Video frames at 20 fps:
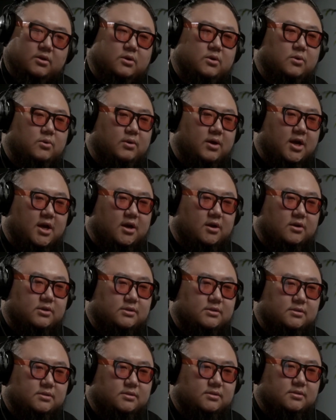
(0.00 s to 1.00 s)
Wow.
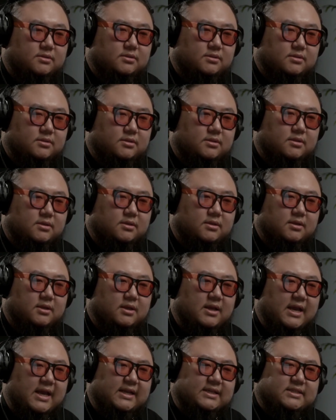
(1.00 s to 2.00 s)

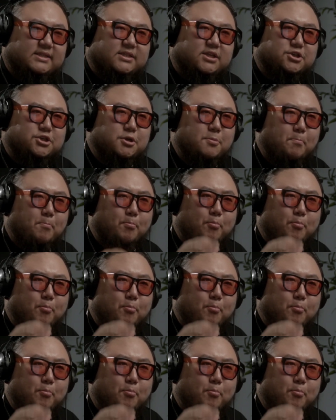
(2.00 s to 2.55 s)
It's such a